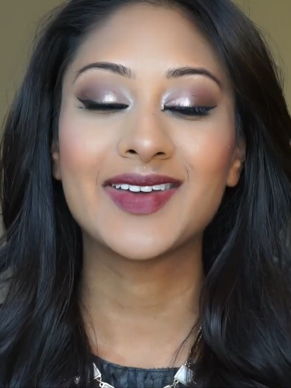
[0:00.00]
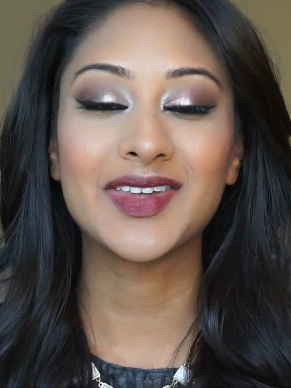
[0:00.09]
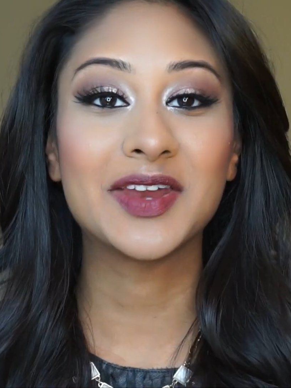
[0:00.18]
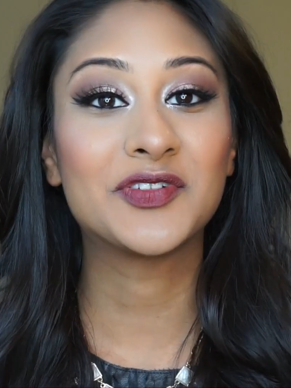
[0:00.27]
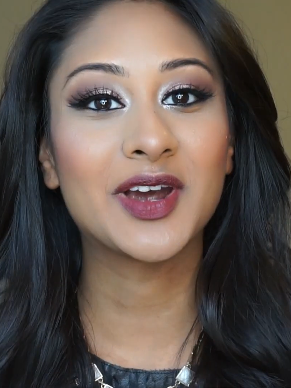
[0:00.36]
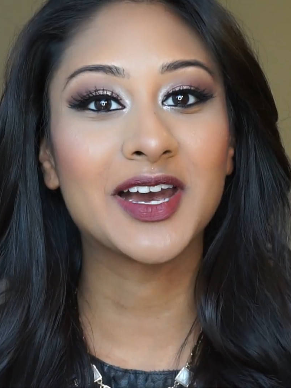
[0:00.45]
And then
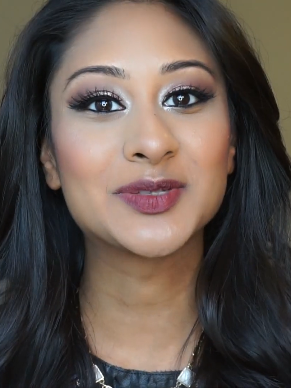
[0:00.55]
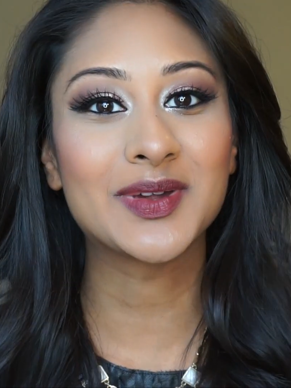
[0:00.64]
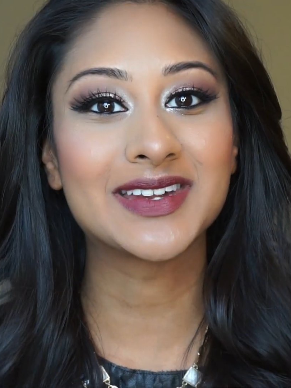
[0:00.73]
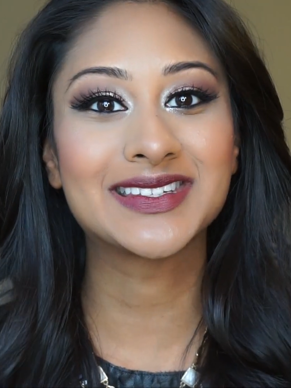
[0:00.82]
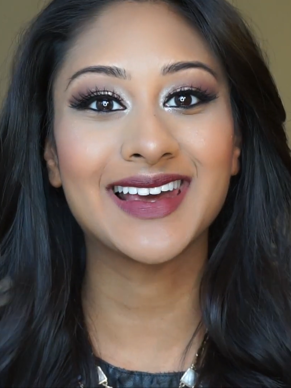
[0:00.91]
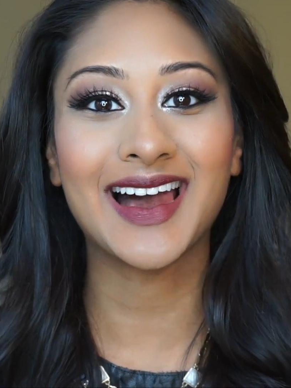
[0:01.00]
if you guys want
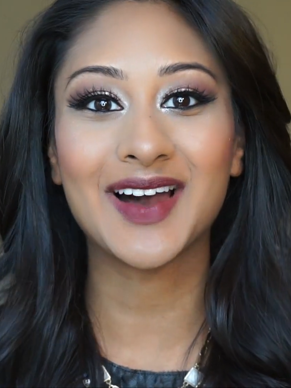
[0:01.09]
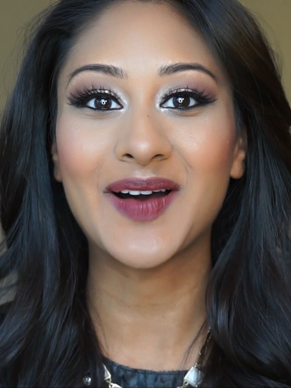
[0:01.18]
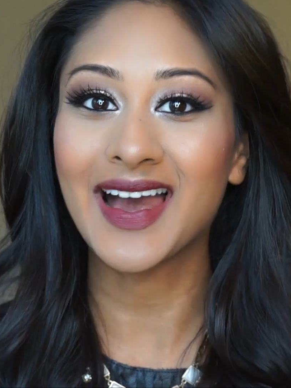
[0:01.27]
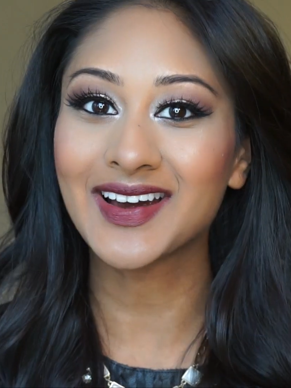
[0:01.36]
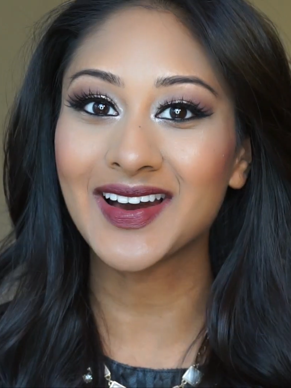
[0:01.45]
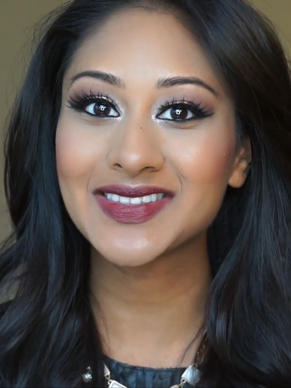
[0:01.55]
to see how
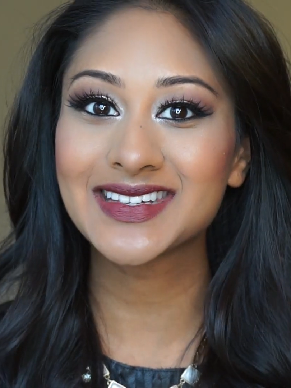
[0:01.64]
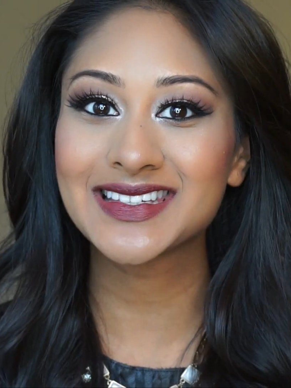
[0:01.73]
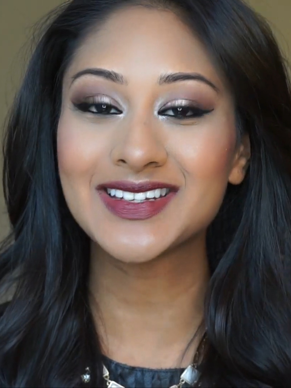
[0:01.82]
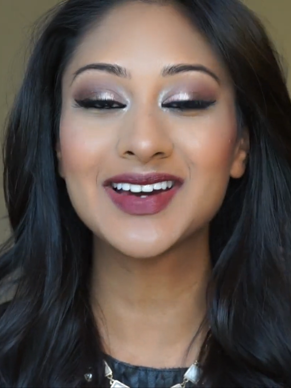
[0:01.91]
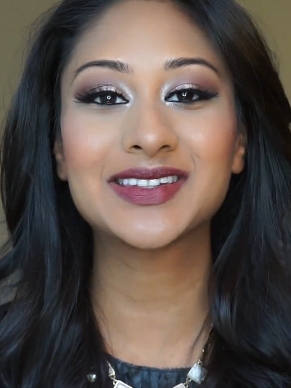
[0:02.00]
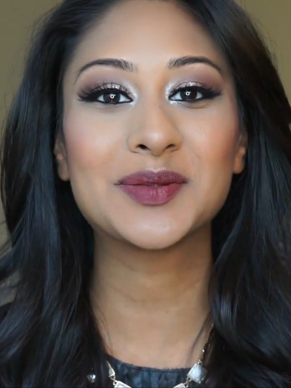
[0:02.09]
I got this
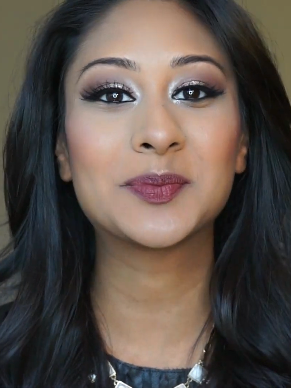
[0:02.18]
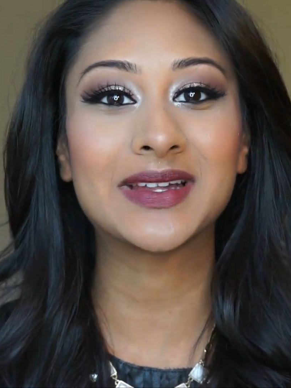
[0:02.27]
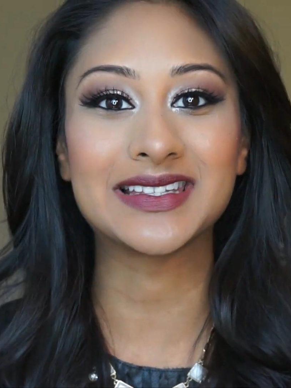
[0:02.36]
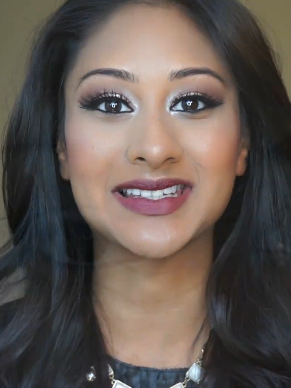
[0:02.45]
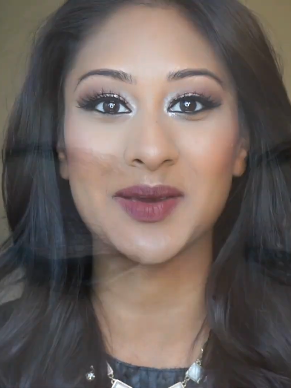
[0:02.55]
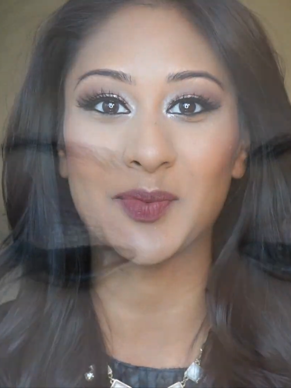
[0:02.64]
look, then
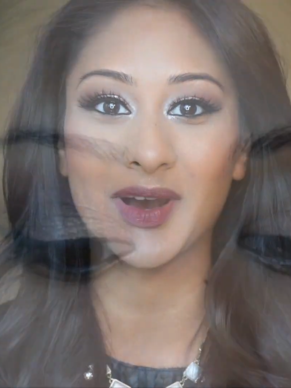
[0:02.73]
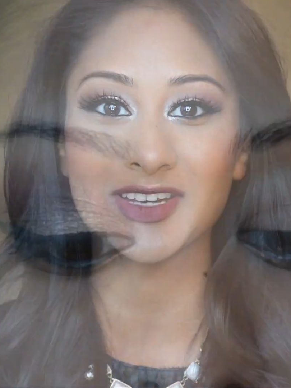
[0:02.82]
please keep